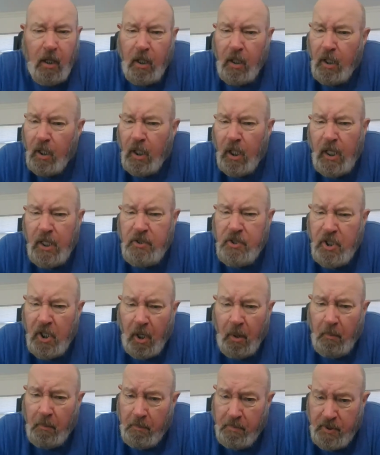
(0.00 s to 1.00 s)
ugly
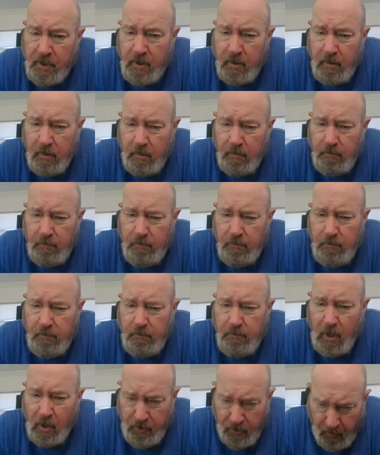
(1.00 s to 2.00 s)
chumps,
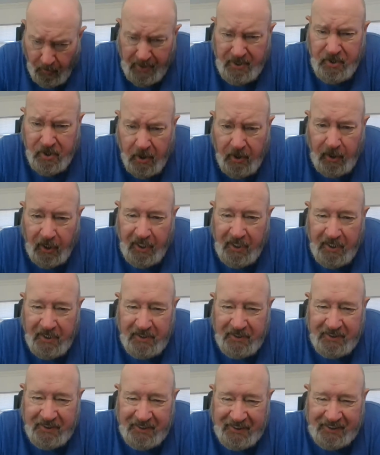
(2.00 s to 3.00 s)
most recently,
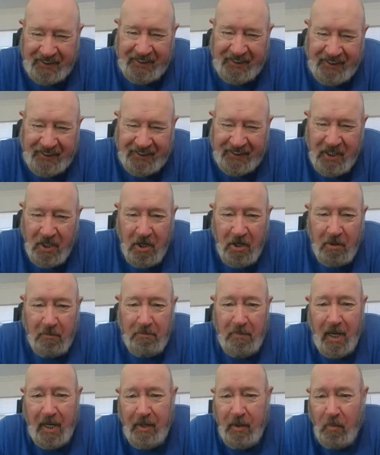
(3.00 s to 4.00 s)

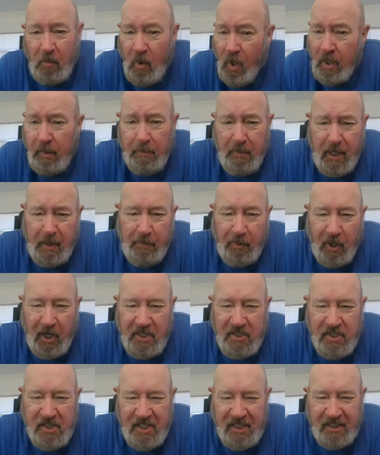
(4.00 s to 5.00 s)
by the wannabe
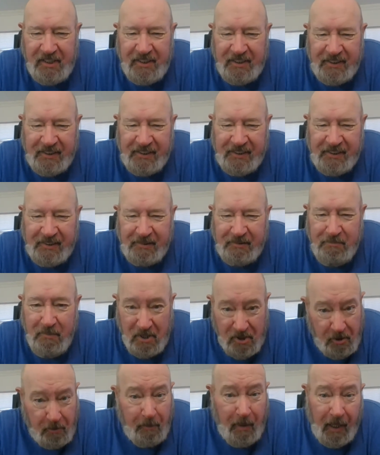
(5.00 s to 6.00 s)
president,
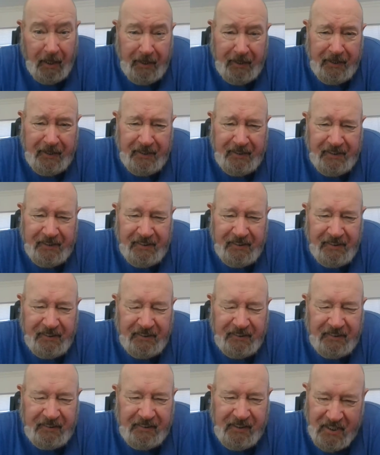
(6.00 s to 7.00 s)
Mr. Biden.
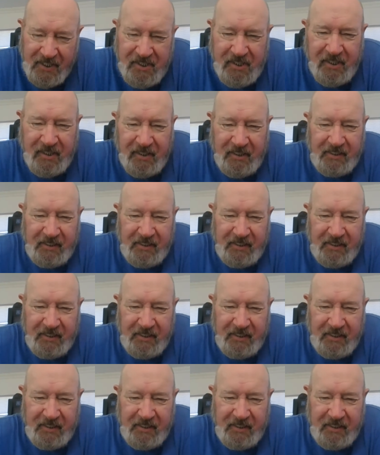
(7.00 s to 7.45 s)
Yes, sir.